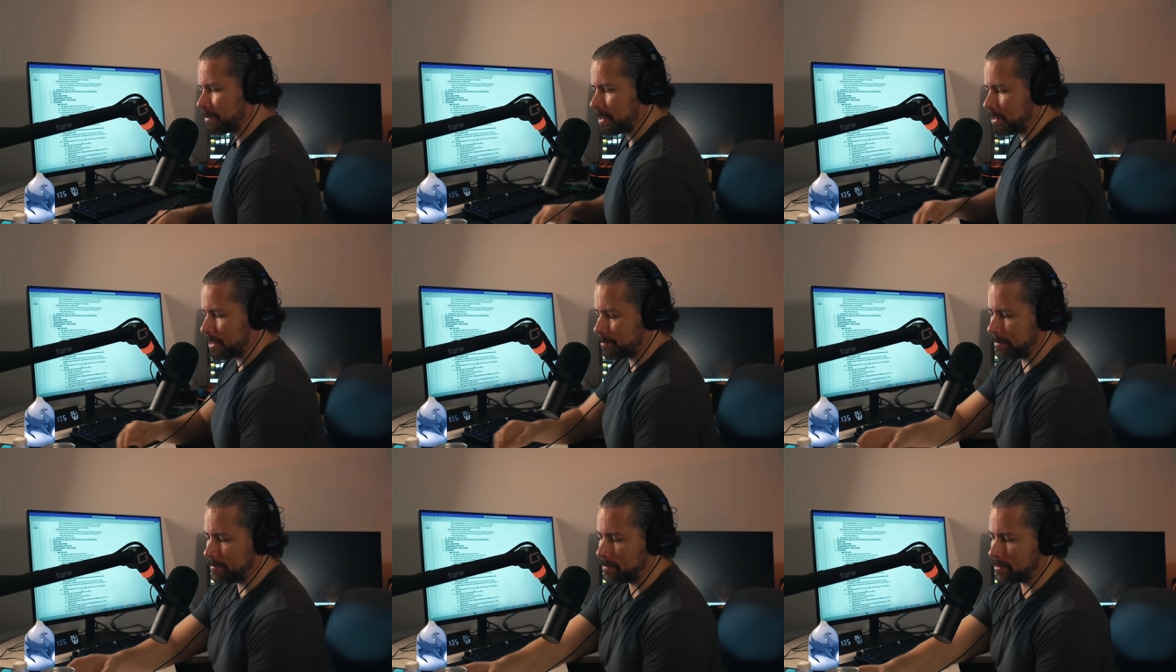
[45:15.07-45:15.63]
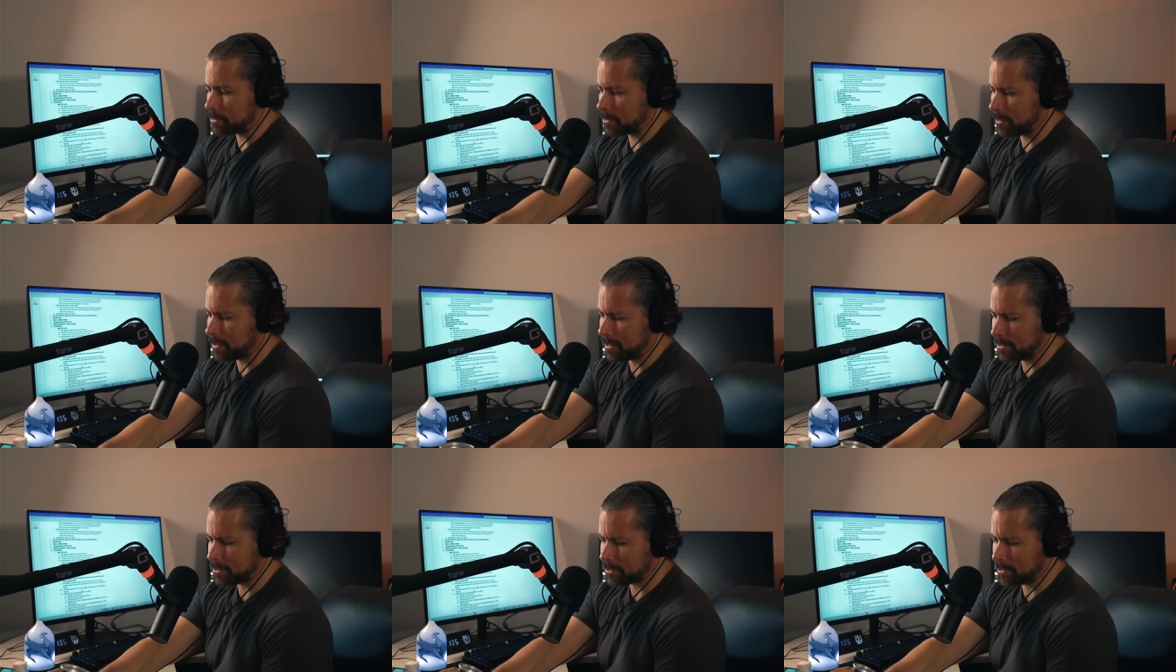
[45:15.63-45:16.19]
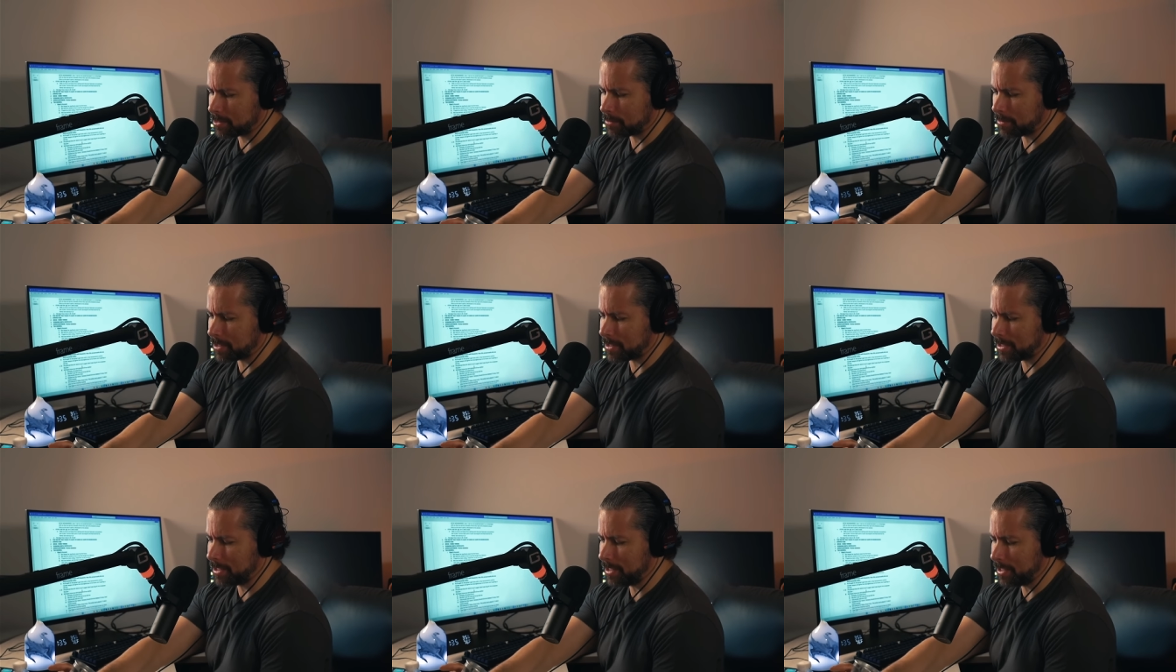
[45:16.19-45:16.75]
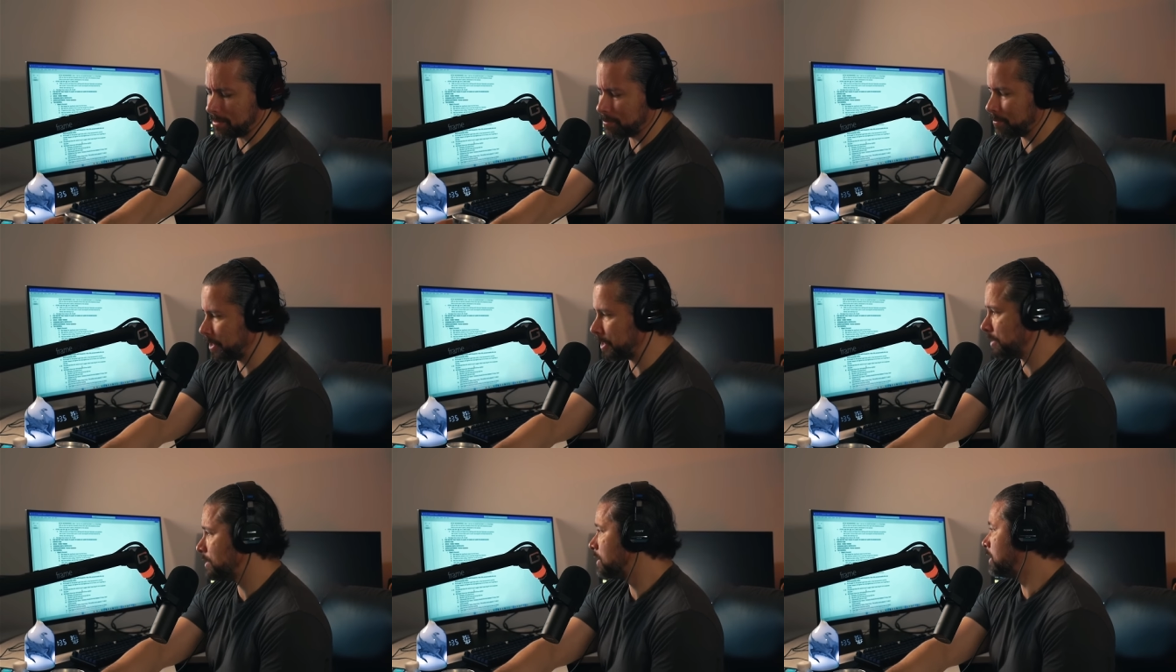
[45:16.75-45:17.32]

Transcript: that the movie was called. I think it starts with a T, but